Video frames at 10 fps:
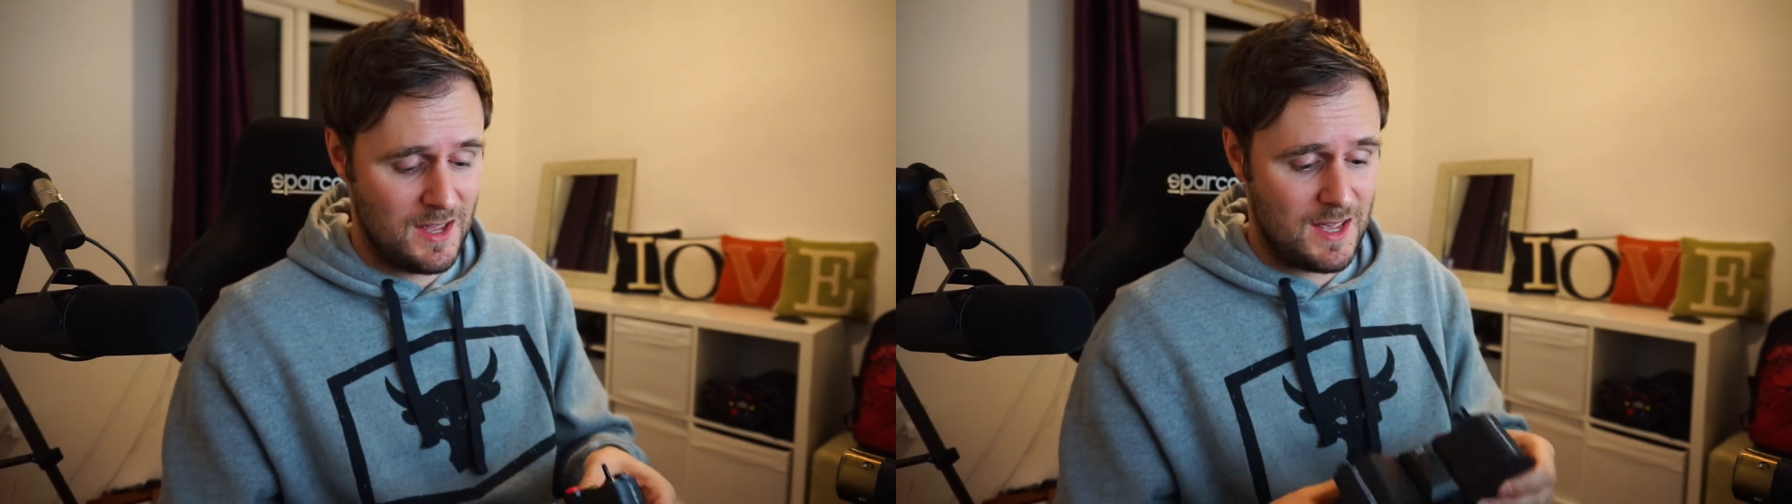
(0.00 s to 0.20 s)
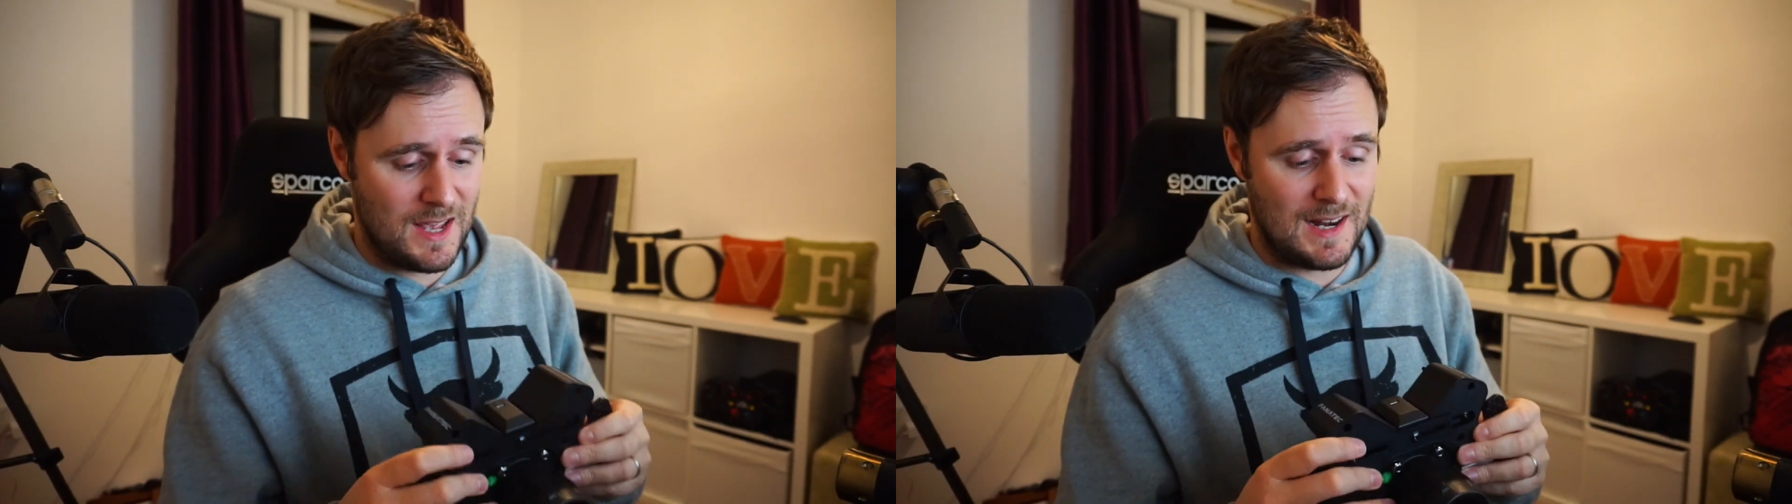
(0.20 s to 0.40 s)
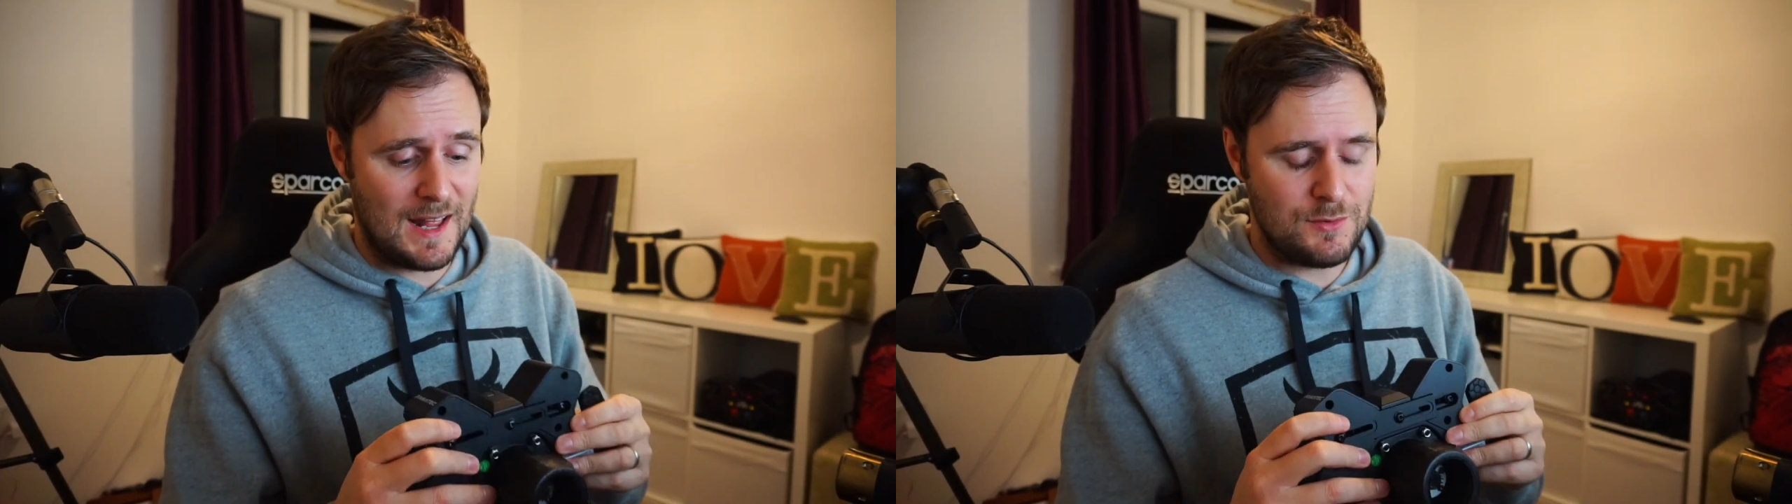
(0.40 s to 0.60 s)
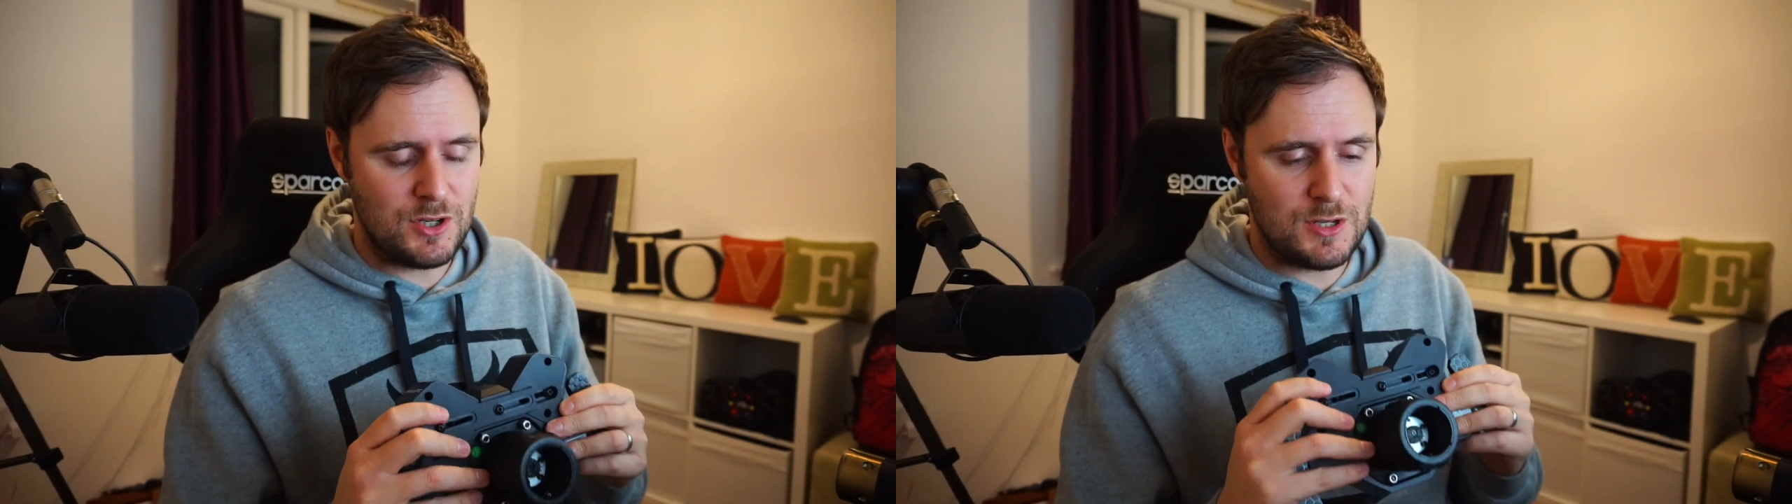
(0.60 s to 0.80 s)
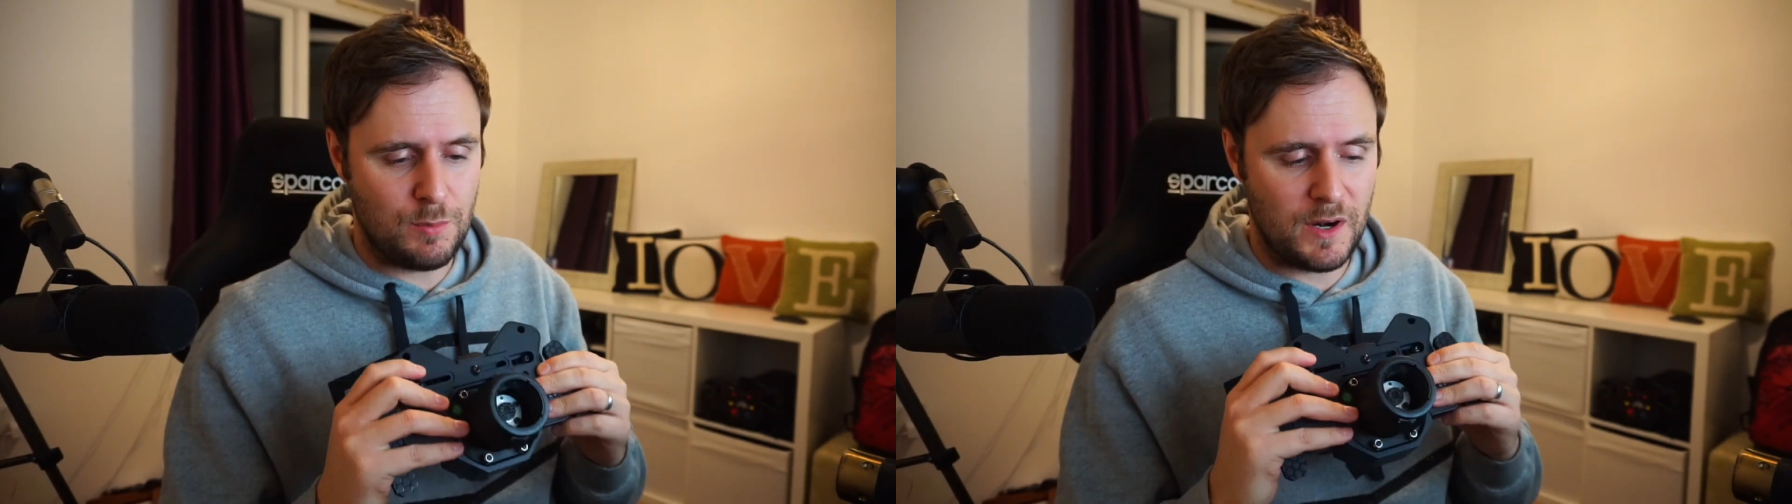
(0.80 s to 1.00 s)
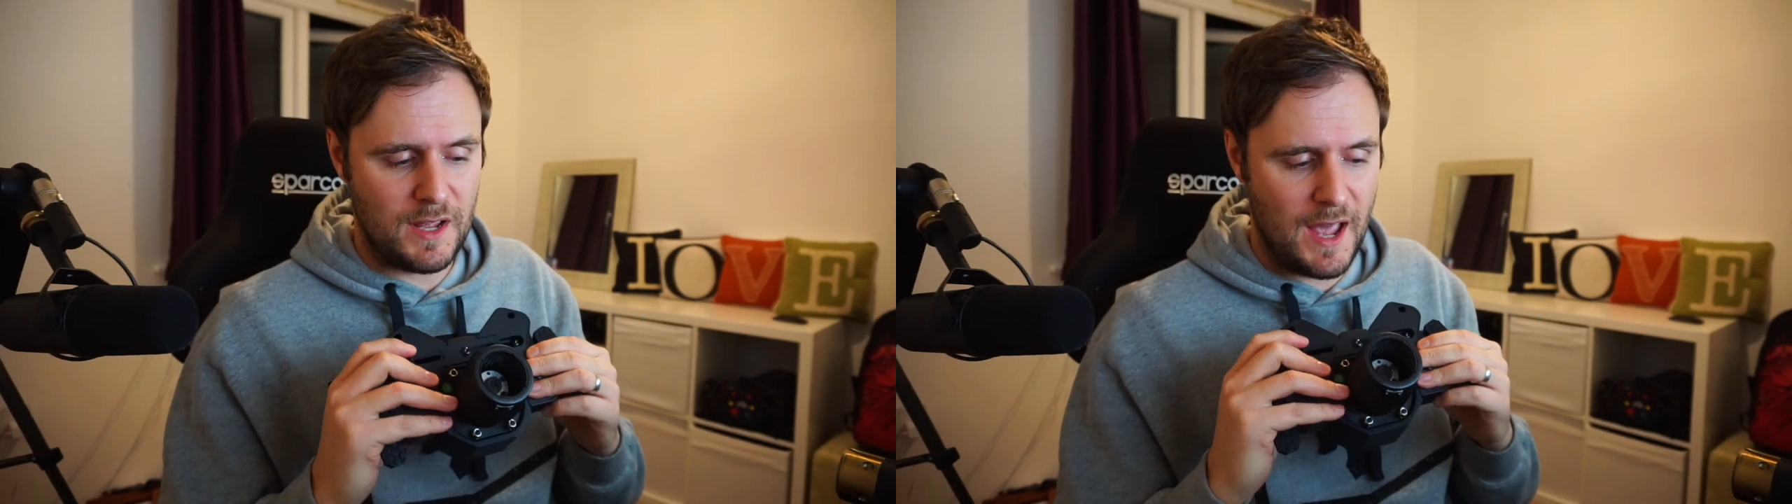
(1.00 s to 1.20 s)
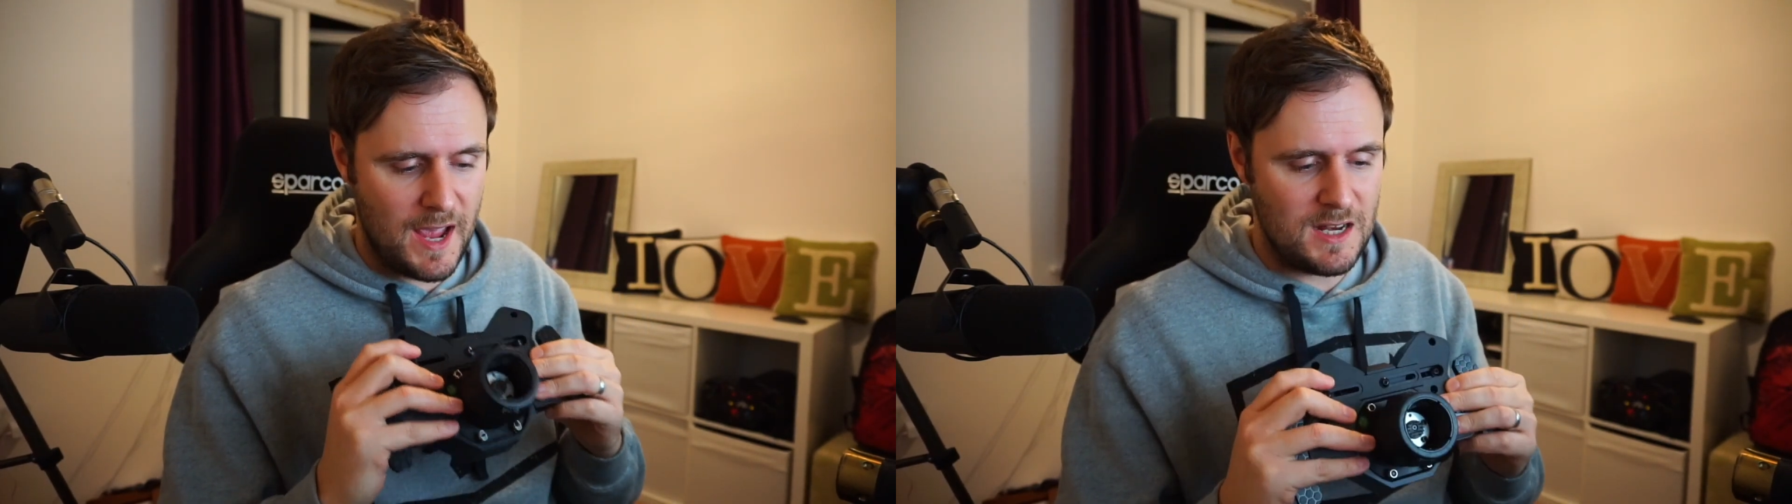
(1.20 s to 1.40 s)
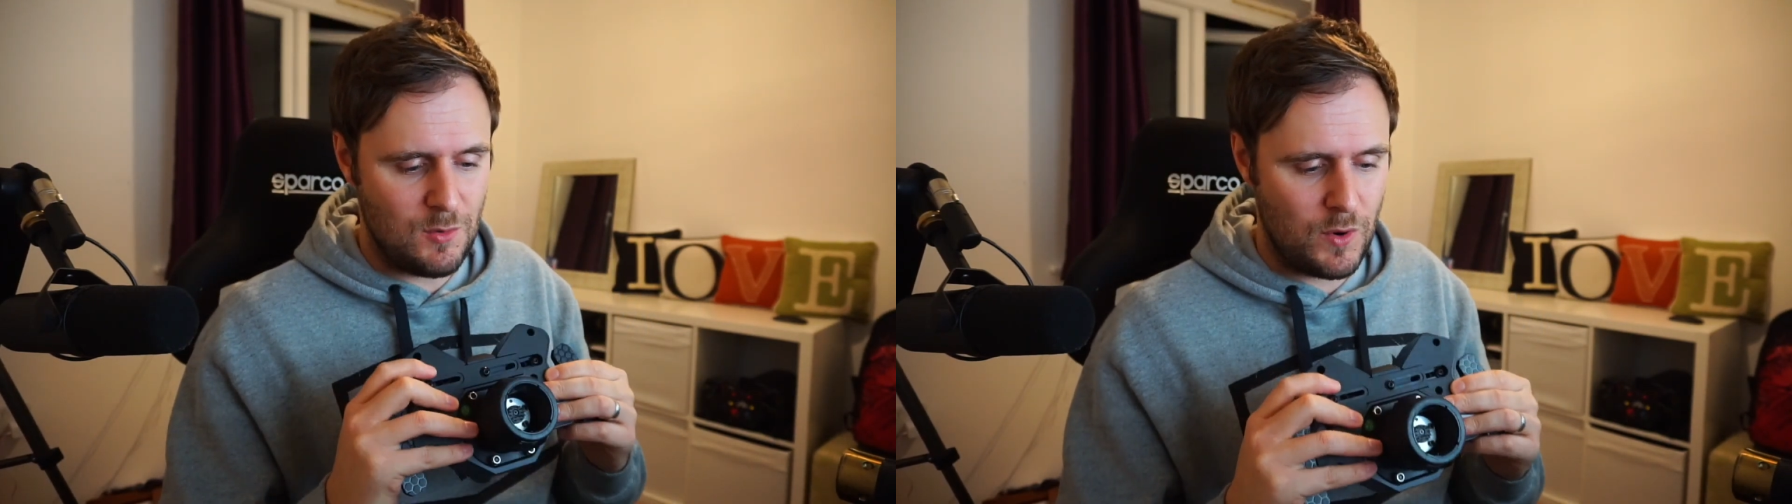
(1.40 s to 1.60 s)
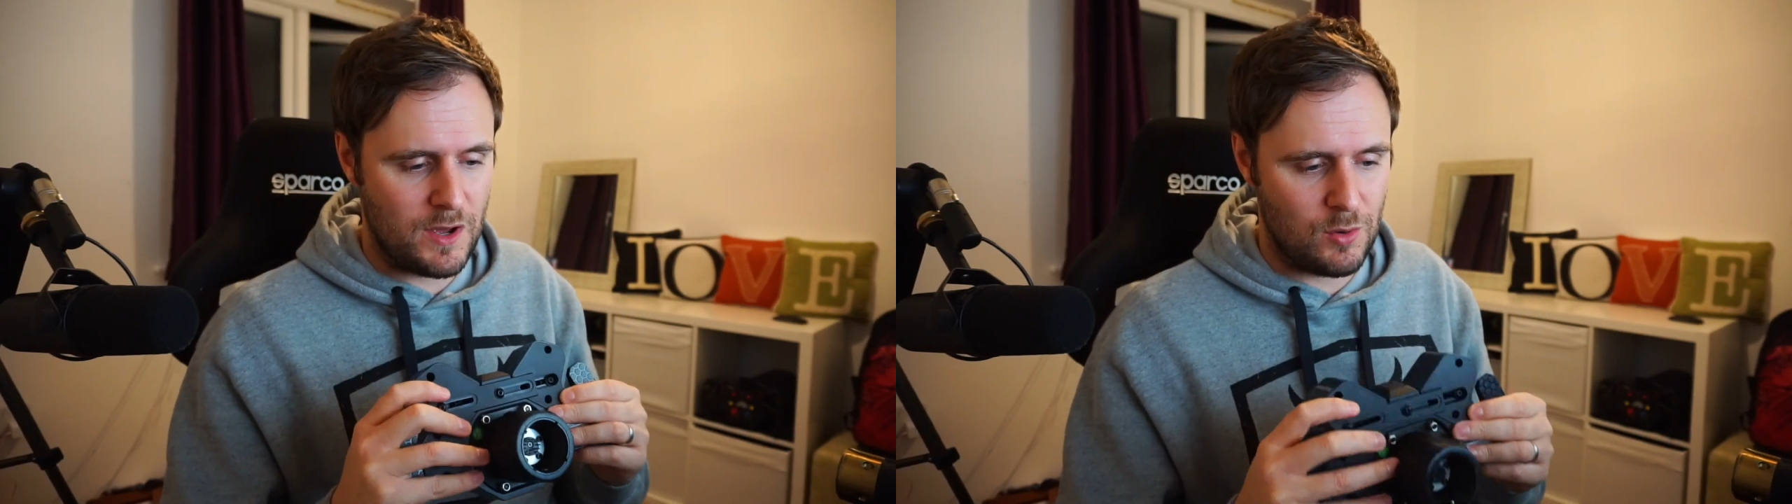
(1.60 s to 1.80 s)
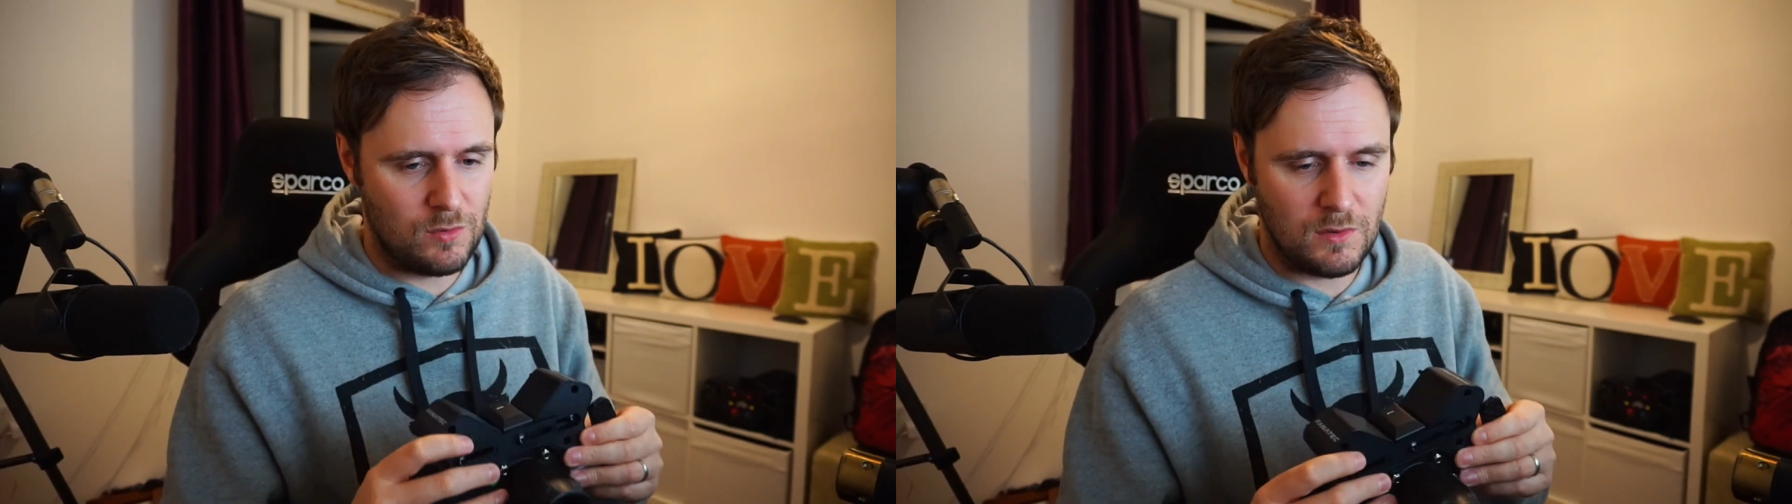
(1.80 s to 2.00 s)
It allows you to bring any wheel,